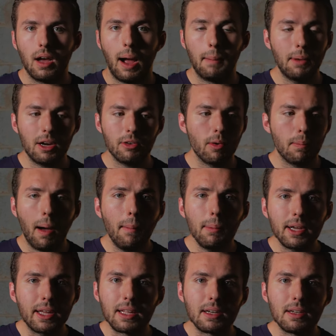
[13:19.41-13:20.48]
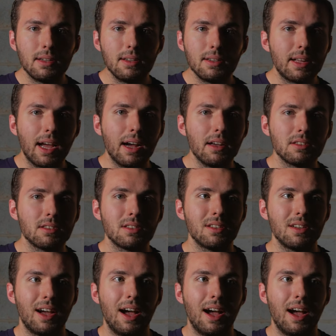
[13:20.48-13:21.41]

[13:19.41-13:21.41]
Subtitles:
I'm not a Republican, guys.